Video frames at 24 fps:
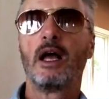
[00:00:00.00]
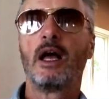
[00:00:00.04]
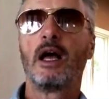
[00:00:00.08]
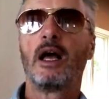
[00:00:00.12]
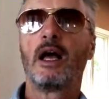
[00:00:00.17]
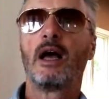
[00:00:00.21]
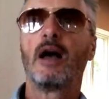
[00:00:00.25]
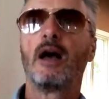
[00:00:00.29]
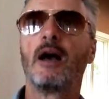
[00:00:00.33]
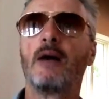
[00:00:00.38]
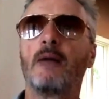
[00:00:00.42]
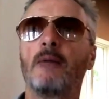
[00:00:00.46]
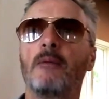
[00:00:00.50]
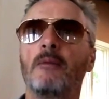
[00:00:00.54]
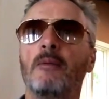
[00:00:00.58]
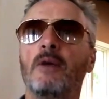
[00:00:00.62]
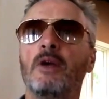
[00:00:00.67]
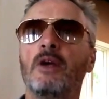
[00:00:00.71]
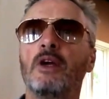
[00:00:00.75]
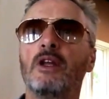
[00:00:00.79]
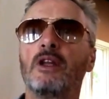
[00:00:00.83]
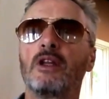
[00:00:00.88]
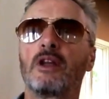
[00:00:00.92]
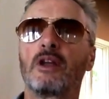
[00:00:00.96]

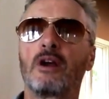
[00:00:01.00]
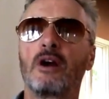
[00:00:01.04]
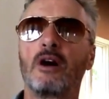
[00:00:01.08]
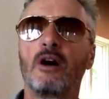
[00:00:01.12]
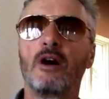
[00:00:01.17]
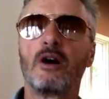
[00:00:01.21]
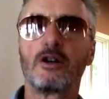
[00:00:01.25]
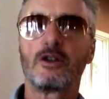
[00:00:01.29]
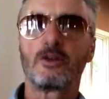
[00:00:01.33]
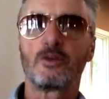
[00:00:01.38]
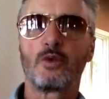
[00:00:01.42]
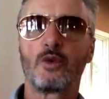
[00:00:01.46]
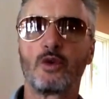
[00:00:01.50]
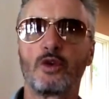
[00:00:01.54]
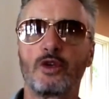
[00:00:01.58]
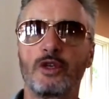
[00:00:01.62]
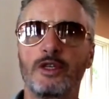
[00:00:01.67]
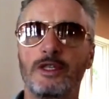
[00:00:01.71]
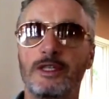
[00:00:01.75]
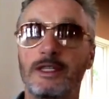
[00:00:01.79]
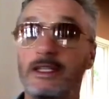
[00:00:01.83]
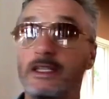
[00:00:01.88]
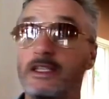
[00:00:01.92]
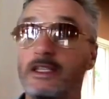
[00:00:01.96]
The cars weren't
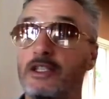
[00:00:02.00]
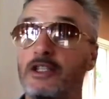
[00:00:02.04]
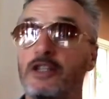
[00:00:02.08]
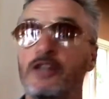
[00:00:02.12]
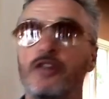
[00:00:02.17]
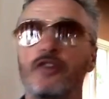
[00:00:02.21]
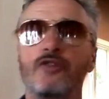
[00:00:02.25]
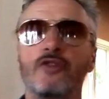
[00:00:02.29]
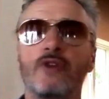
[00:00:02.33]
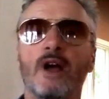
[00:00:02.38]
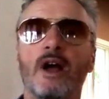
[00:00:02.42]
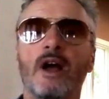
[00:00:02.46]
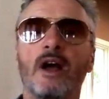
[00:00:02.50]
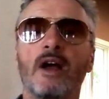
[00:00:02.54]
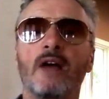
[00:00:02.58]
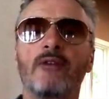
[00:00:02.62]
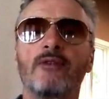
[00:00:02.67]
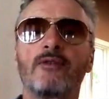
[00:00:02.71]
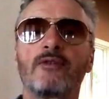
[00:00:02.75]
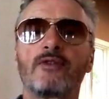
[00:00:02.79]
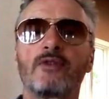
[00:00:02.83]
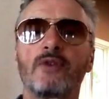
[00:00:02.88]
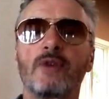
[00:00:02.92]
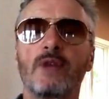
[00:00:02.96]
as easy to drive,
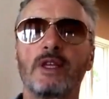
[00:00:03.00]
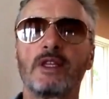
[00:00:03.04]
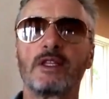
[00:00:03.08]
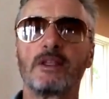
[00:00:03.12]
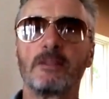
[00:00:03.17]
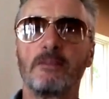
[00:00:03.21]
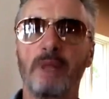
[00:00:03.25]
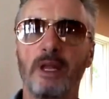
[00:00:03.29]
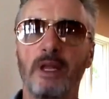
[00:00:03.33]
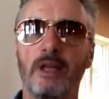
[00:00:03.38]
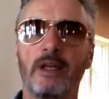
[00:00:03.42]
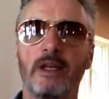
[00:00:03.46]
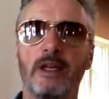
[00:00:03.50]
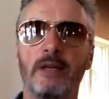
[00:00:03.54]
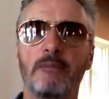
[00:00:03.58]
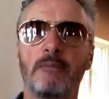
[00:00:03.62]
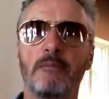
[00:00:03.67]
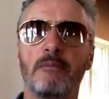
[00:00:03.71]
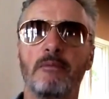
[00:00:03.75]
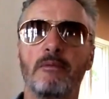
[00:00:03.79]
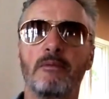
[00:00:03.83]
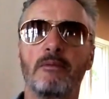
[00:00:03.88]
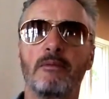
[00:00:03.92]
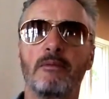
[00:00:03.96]
so his ability